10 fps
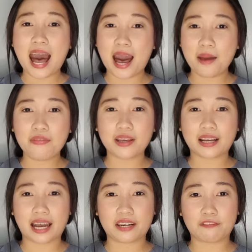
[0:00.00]
I am the
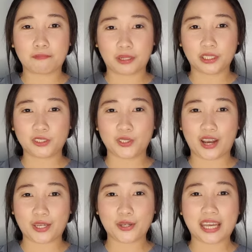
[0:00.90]
kind of
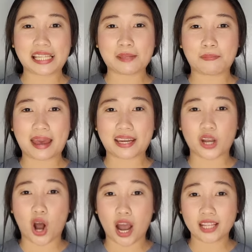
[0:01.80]
person you can depend
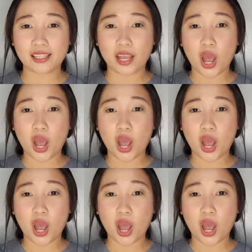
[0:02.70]
on,